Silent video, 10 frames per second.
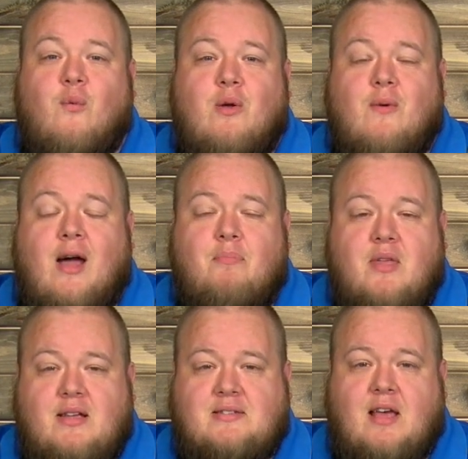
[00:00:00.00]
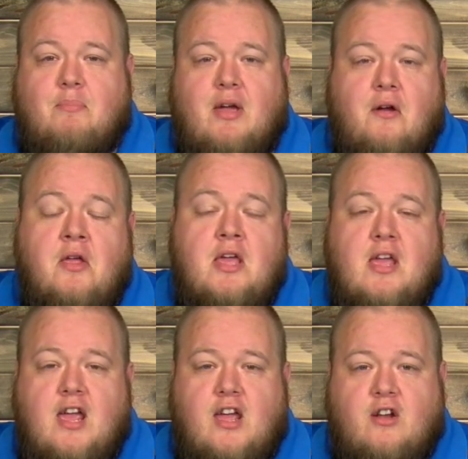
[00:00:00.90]
we wrap things up here
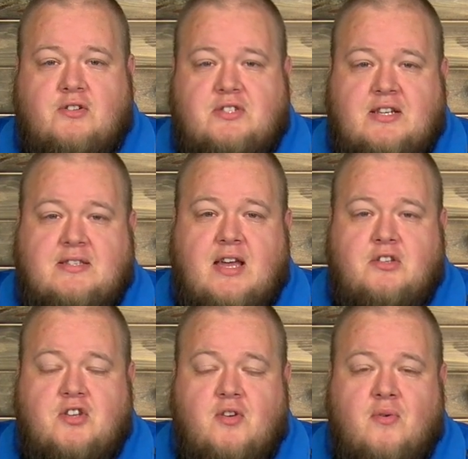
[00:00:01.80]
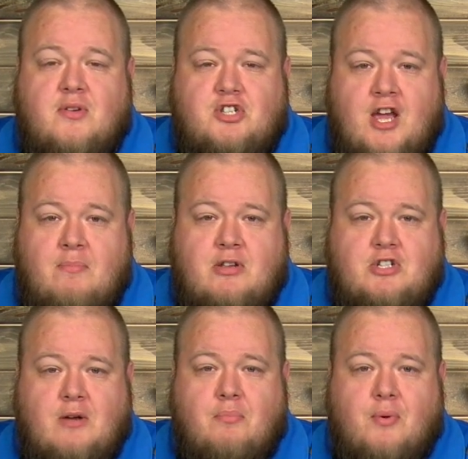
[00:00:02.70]
in our 6A2
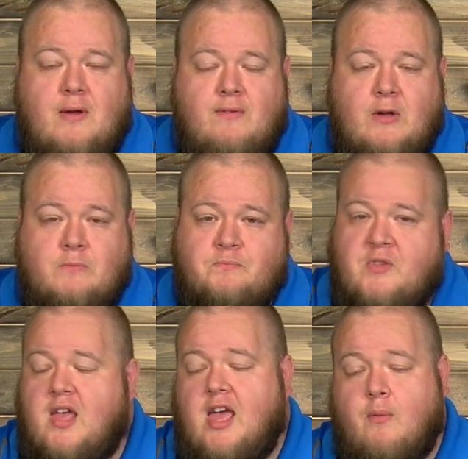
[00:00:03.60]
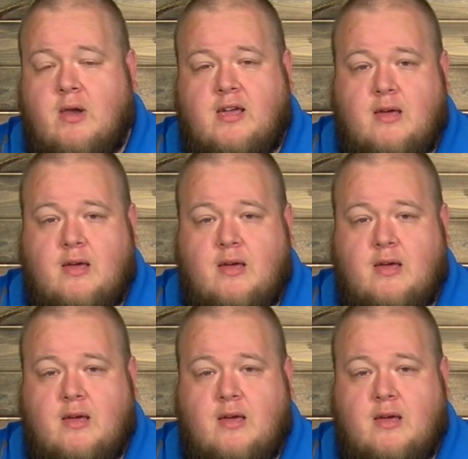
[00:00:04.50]
championship preview. And when it